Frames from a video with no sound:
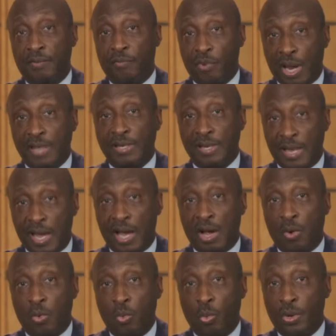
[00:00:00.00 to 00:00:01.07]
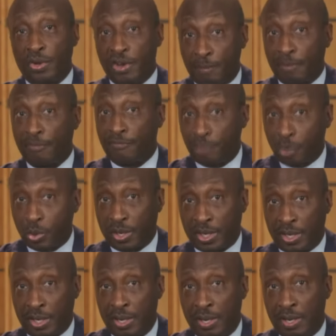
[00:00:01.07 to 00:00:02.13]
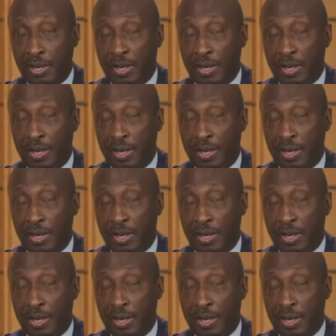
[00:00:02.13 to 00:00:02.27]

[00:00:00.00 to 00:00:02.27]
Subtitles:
Right now, we're number 40.